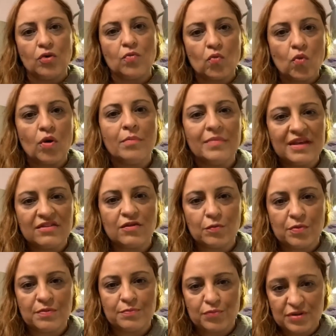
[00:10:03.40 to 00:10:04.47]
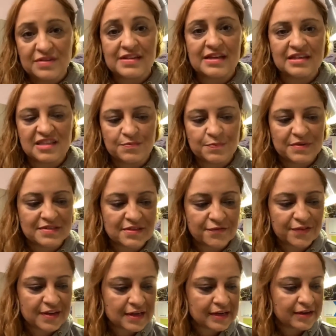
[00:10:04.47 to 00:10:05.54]
Group want me to present
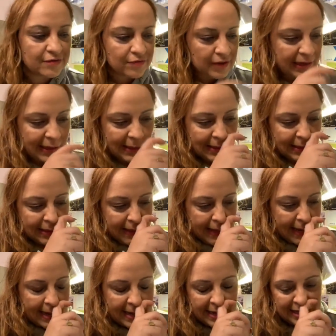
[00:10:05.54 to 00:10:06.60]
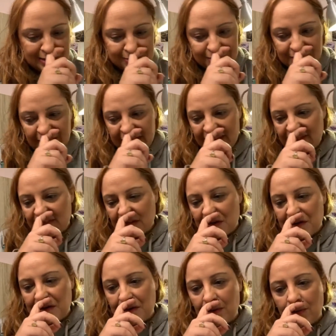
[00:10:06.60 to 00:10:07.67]
specifically, right? And
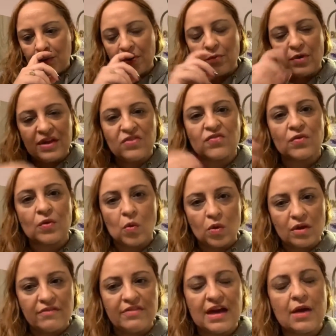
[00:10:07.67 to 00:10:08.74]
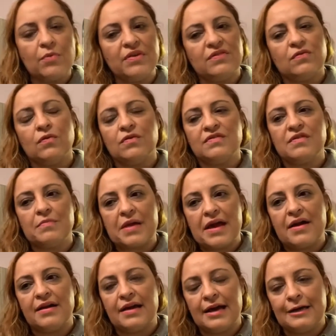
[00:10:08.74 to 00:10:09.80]
so we went through all of that. We talked
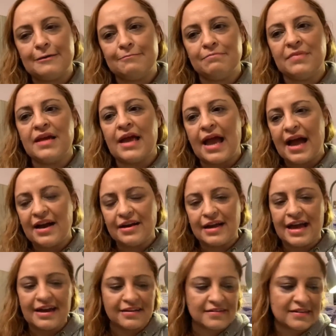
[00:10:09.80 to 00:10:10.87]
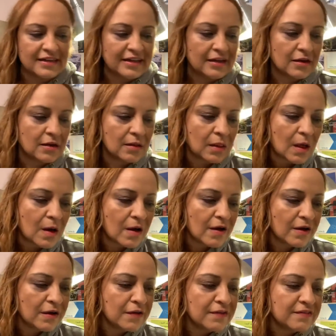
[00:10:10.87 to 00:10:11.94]
about how to actually
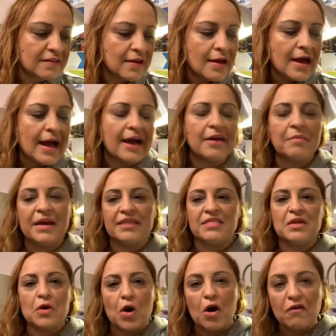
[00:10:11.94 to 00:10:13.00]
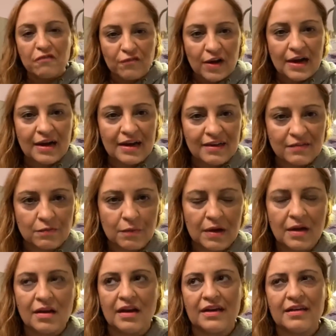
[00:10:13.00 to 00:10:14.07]
close, how to make the offer as
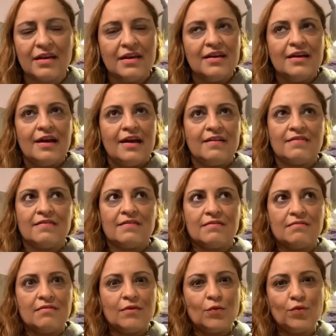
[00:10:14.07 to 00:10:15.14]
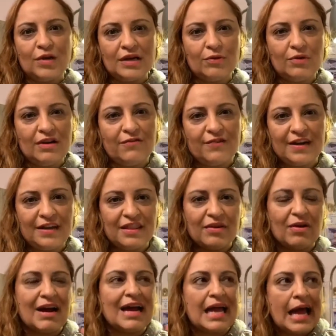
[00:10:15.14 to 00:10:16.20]
well. Like, it's really, really funny.
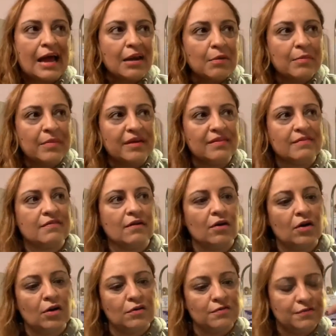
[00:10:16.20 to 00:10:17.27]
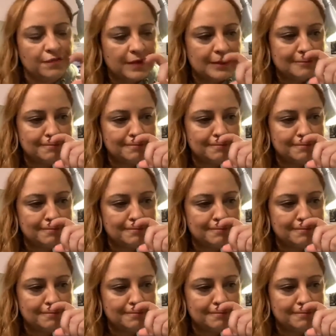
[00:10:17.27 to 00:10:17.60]
There are elements of